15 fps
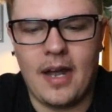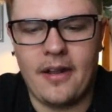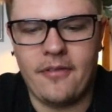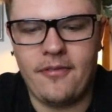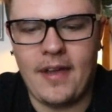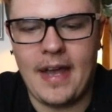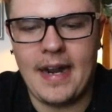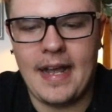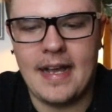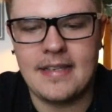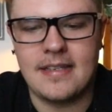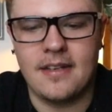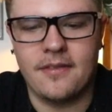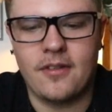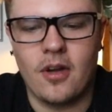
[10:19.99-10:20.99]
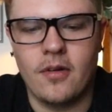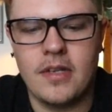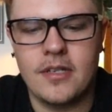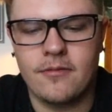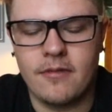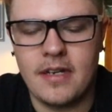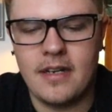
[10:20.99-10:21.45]
got a fat ass, and if
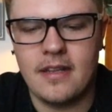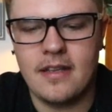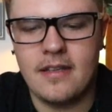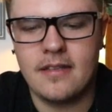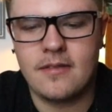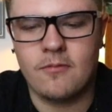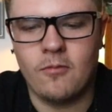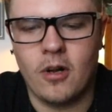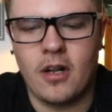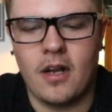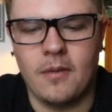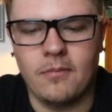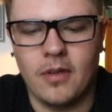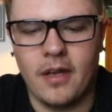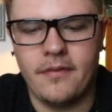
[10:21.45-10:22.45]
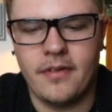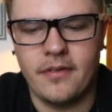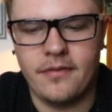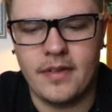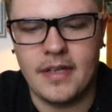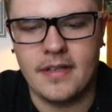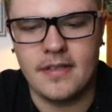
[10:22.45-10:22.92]
Codee's reading this, what up? Love your
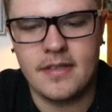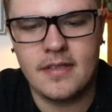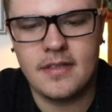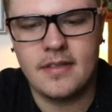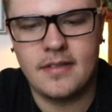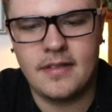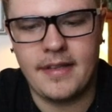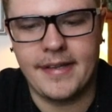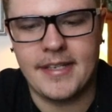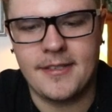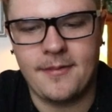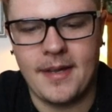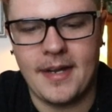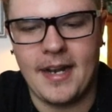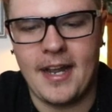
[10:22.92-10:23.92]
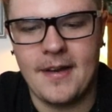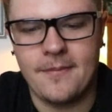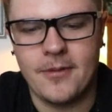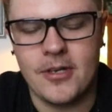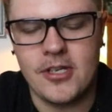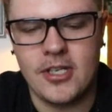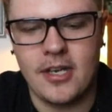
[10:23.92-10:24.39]
vids. Thanks, man. I
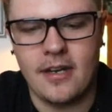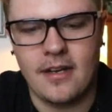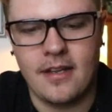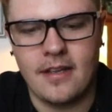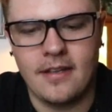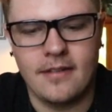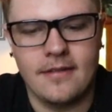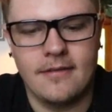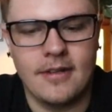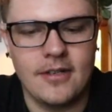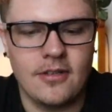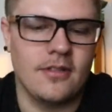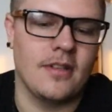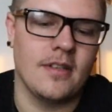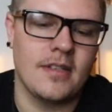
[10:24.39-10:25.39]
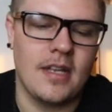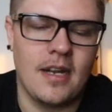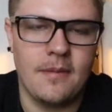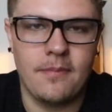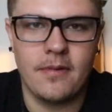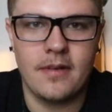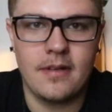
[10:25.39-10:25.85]
appreciate it. And Rachel does
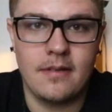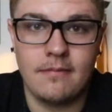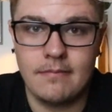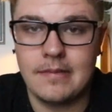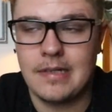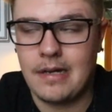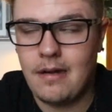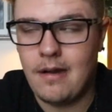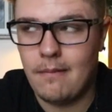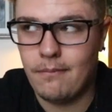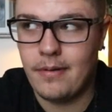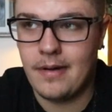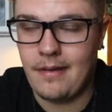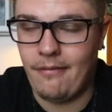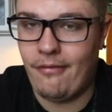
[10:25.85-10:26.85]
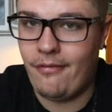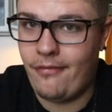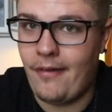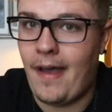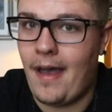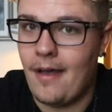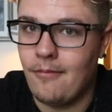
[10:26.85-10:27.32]
got a pretty... pretty
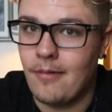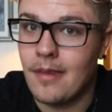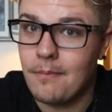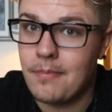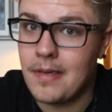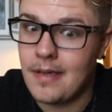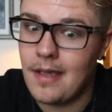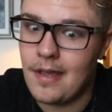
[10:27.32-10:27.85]
fat with a P